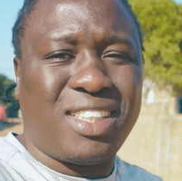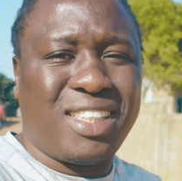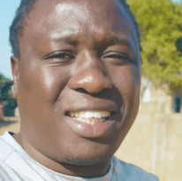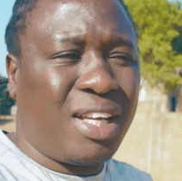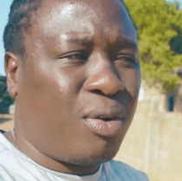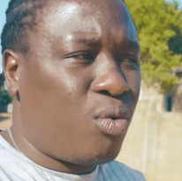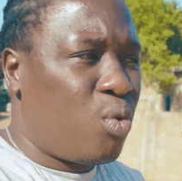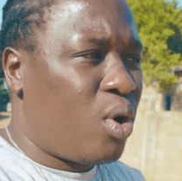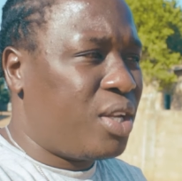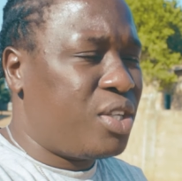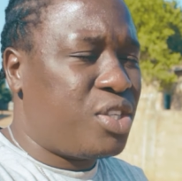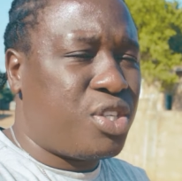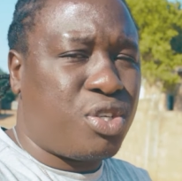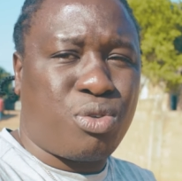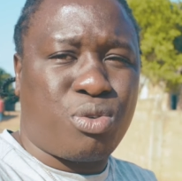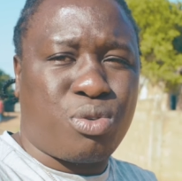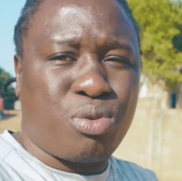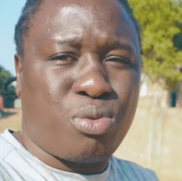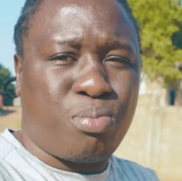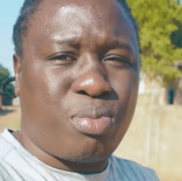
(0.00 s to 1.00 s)
They want
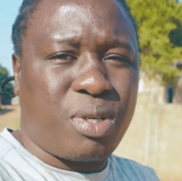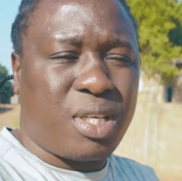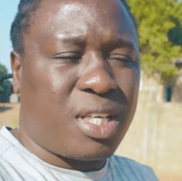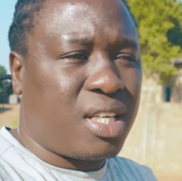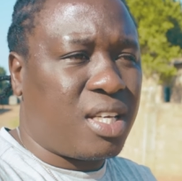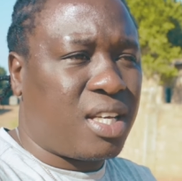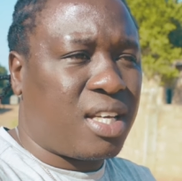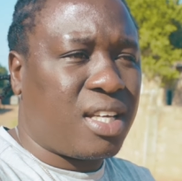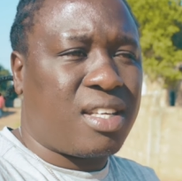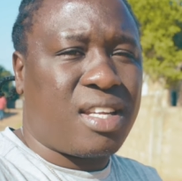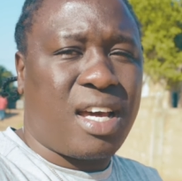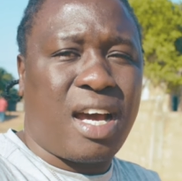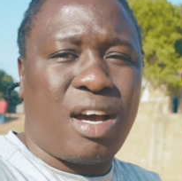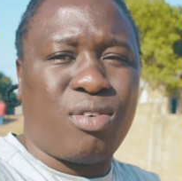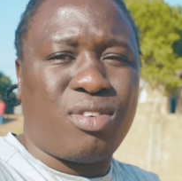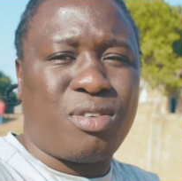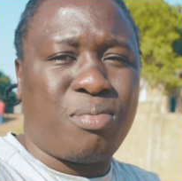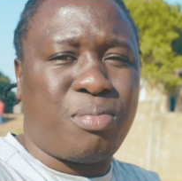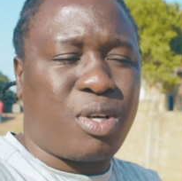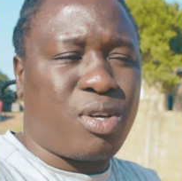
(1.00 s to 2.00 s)
you to be kicked
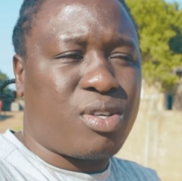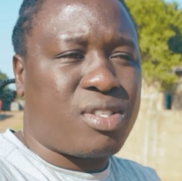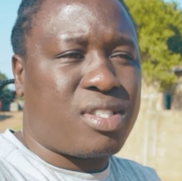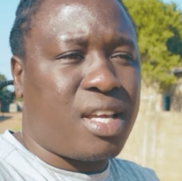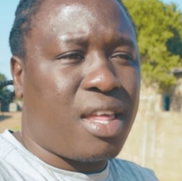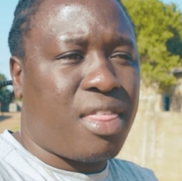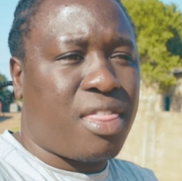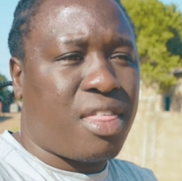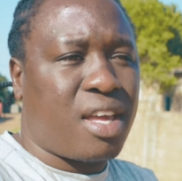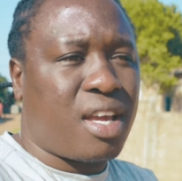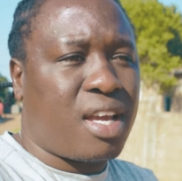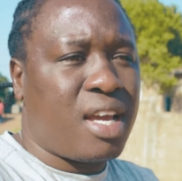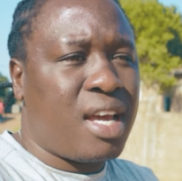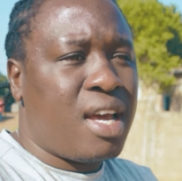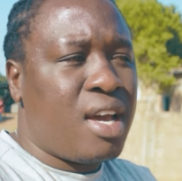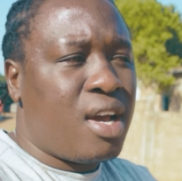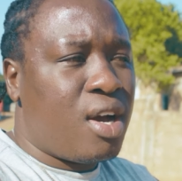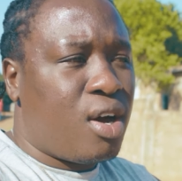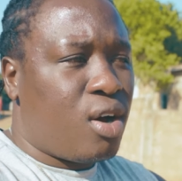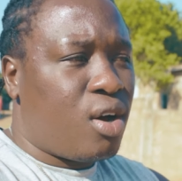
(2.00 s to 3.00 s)
out because they think
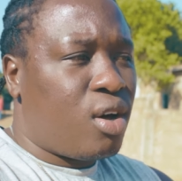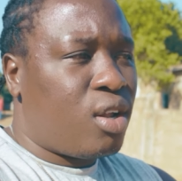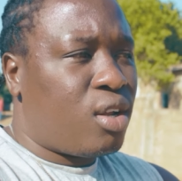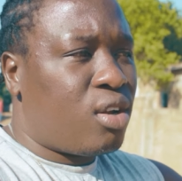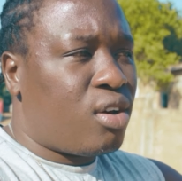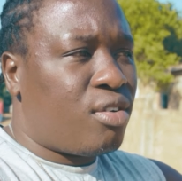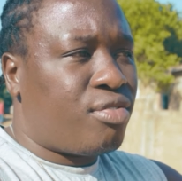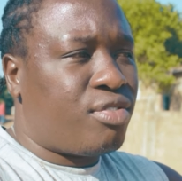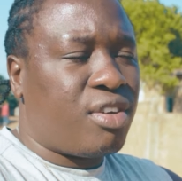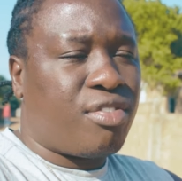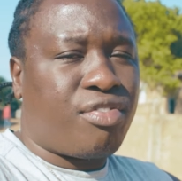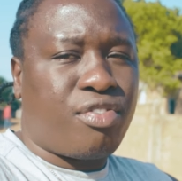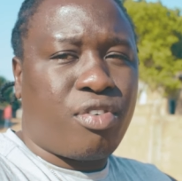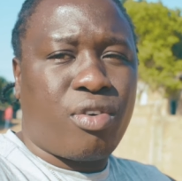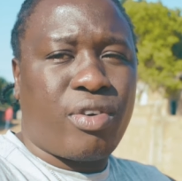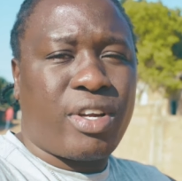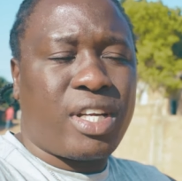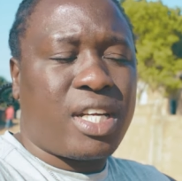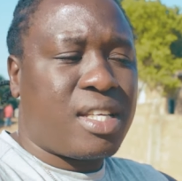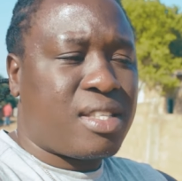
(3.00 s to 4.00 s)
all of the
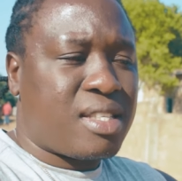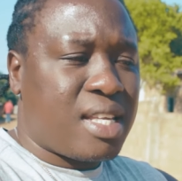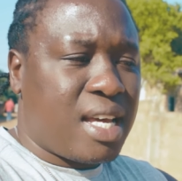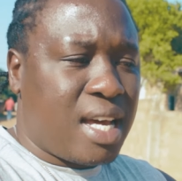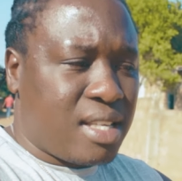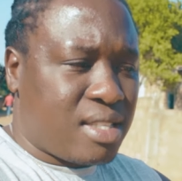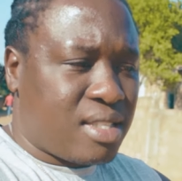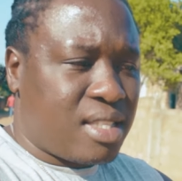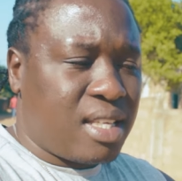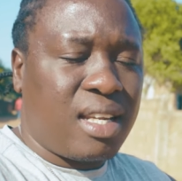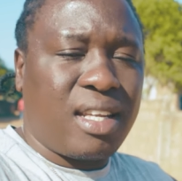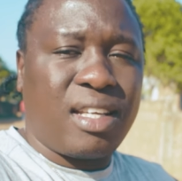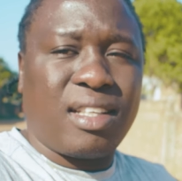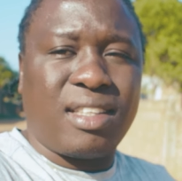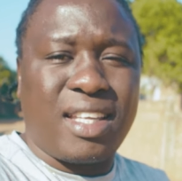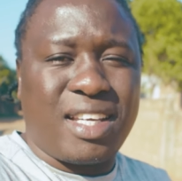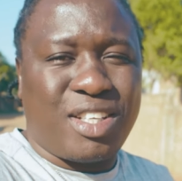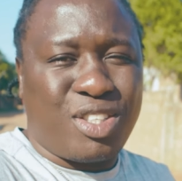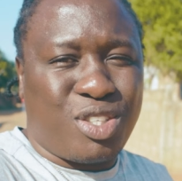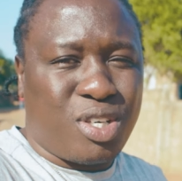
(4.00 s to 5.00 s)
foreigners are stealing
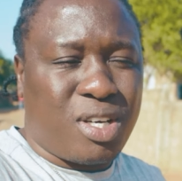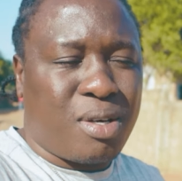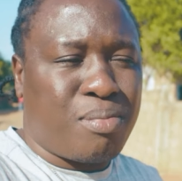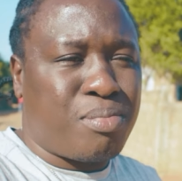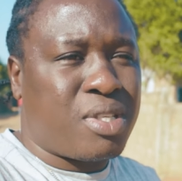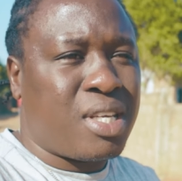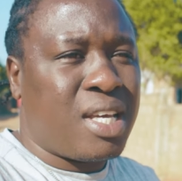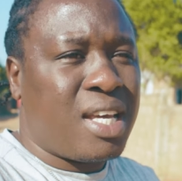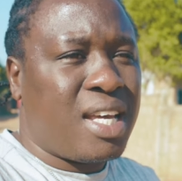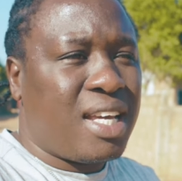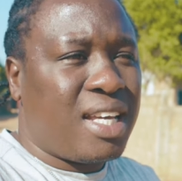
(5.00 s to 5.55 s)
losing their jobs.